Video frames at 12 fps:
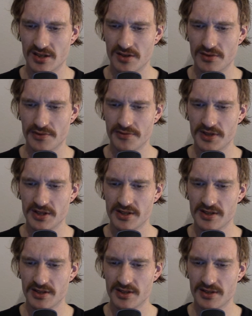with
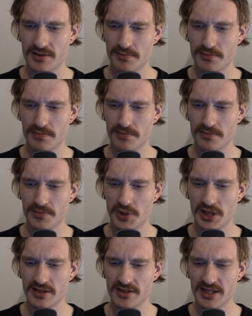these
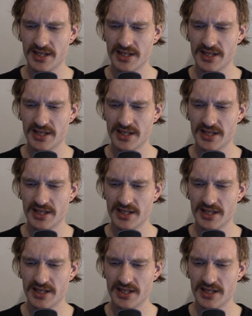pillars. It